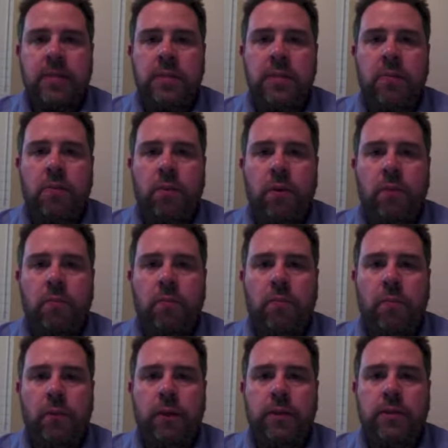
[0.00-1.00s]
some
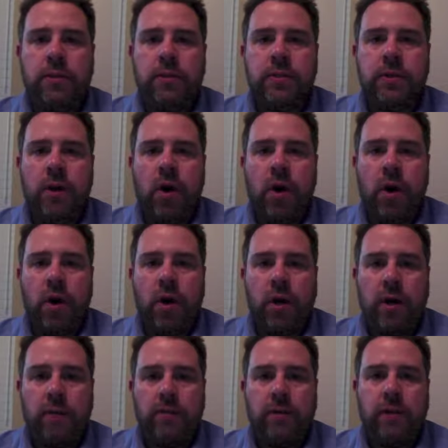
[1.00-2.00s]
important points
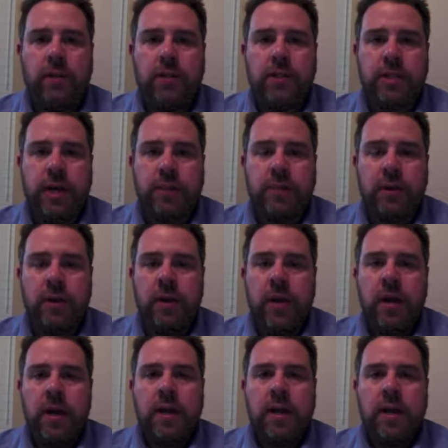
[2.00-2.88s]
covering the chapter.